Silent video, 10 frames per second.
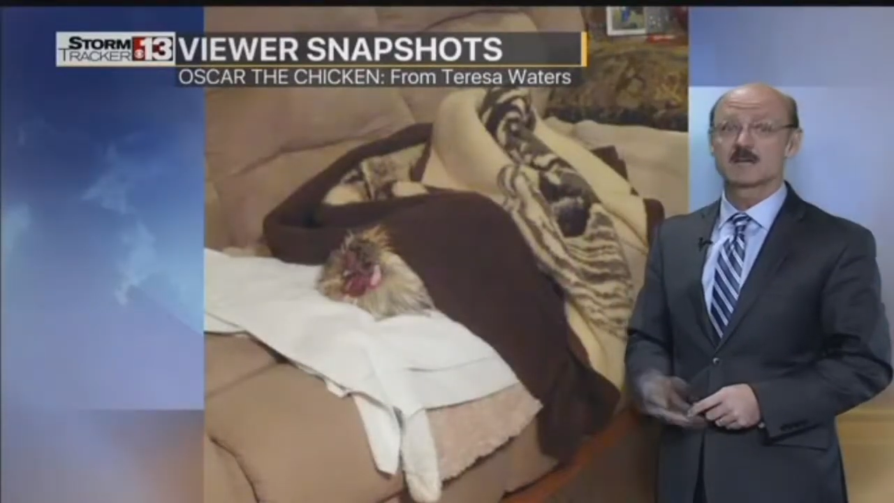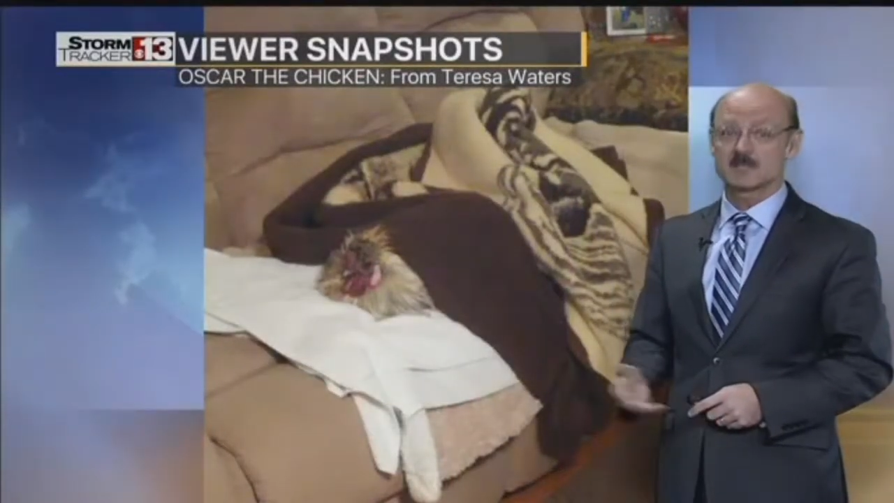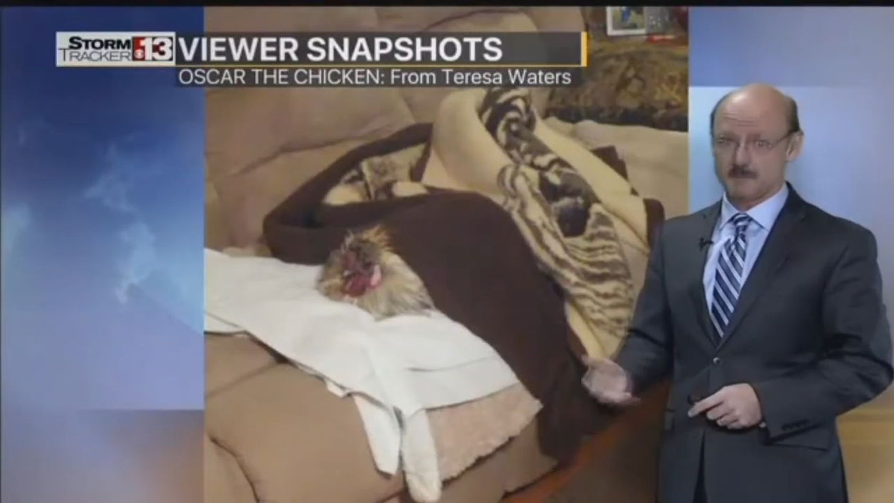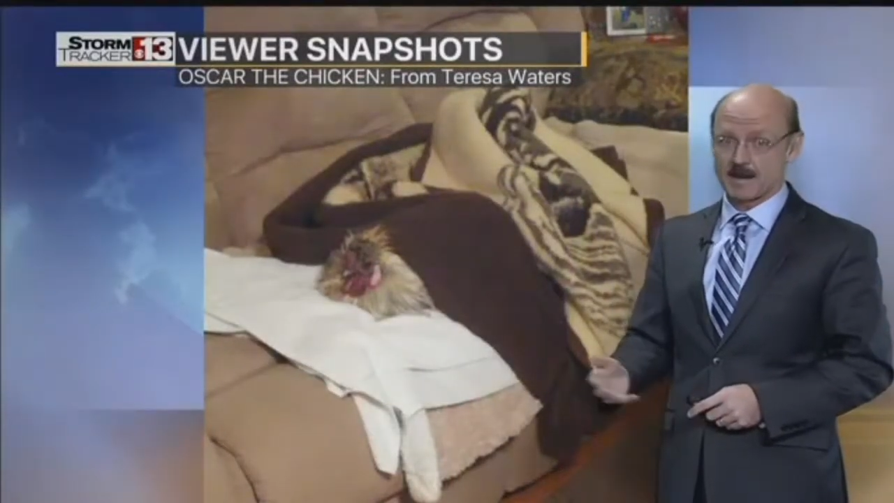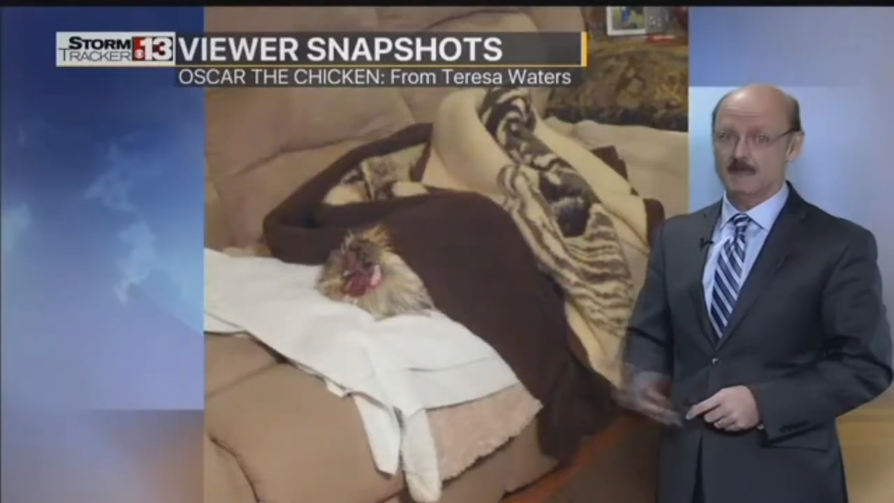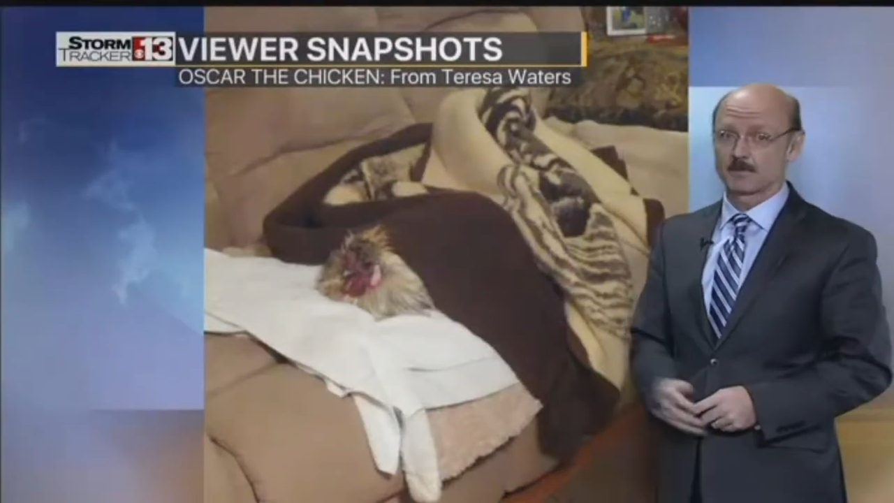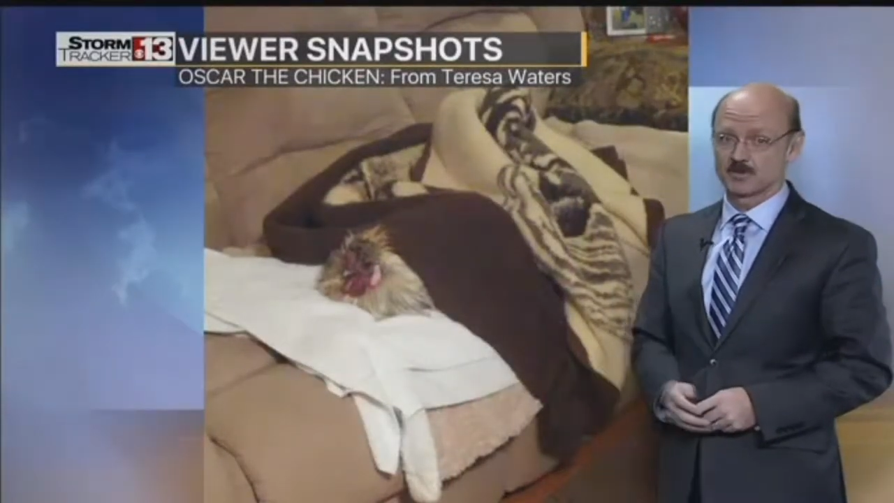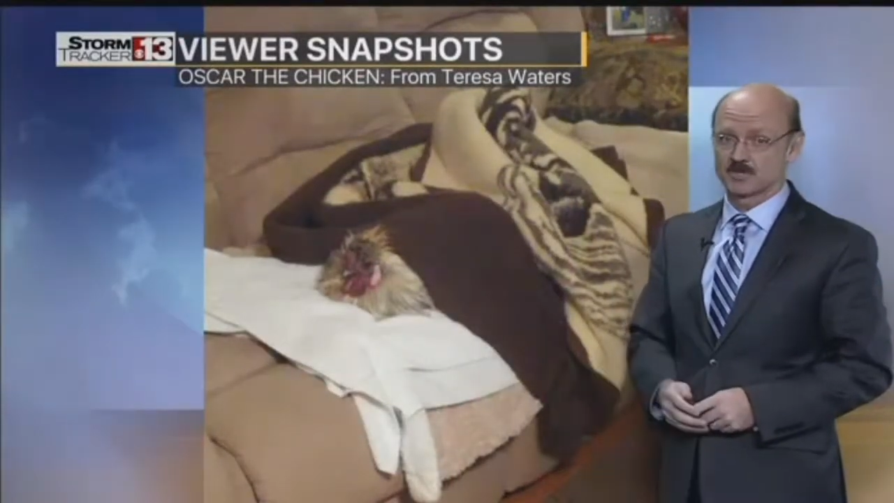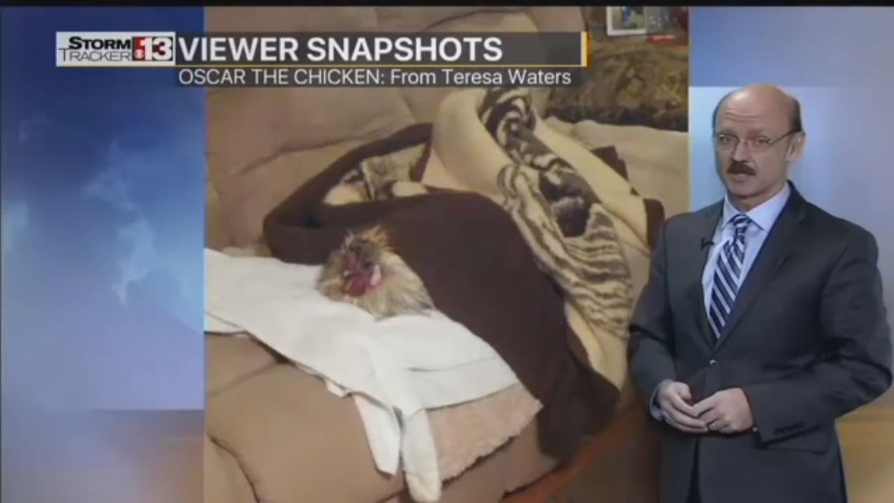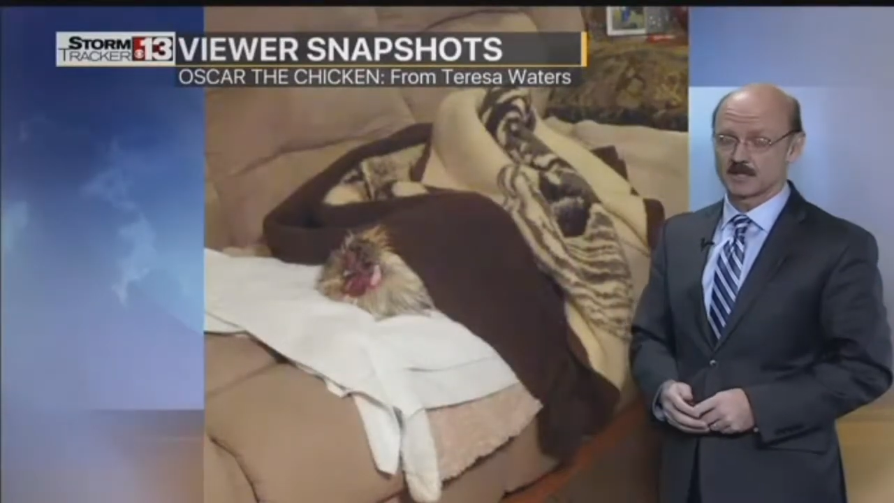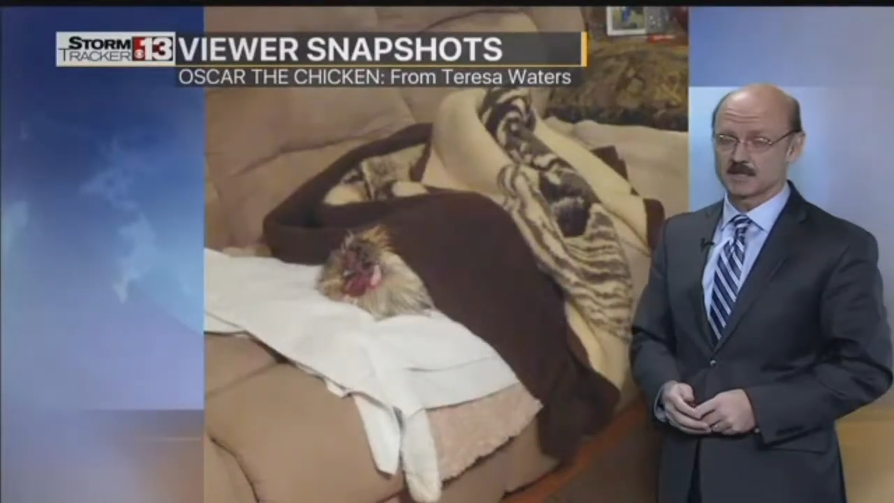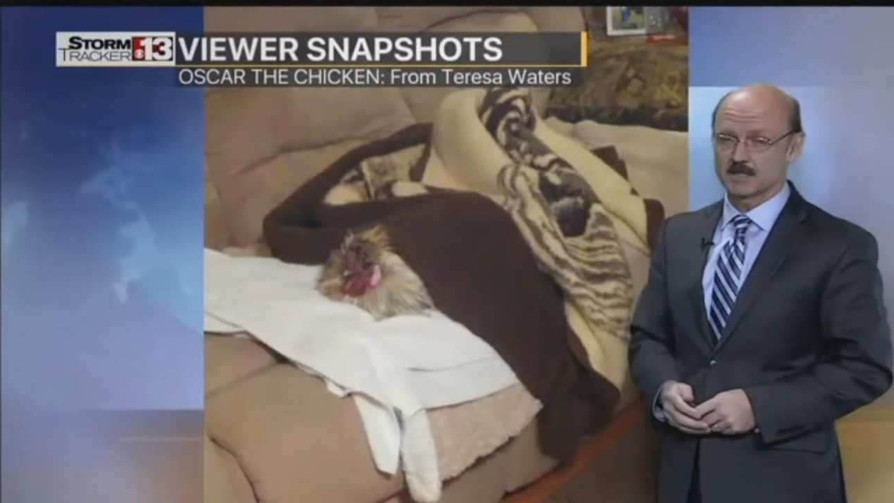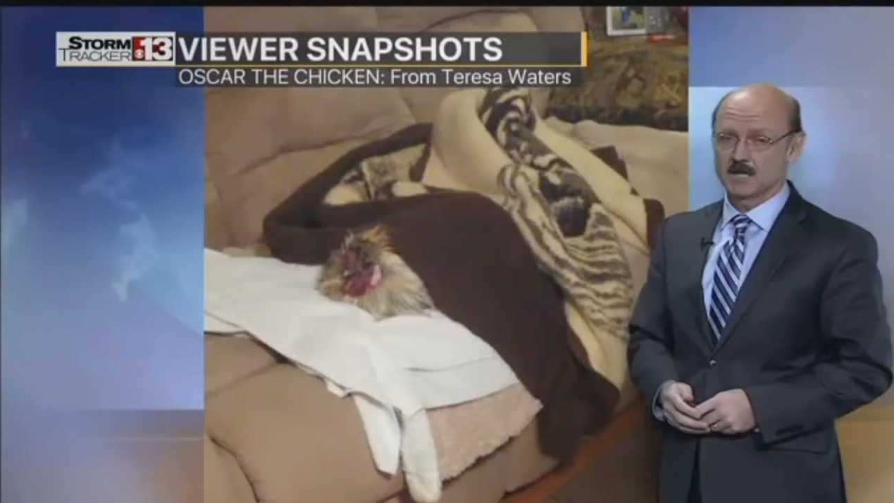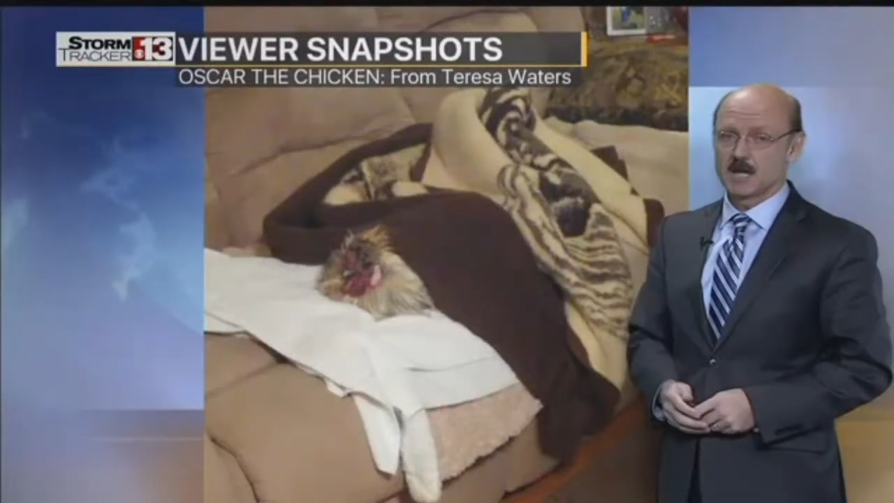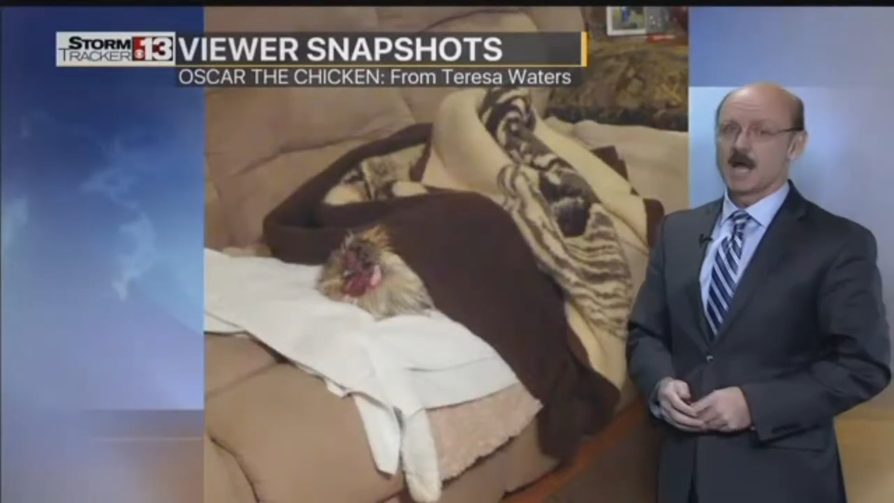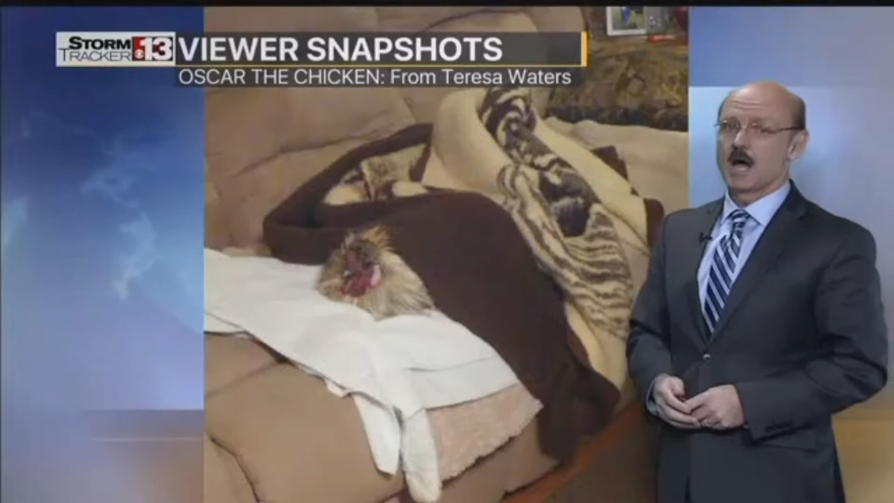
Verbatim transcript: Here's a pampered chicken.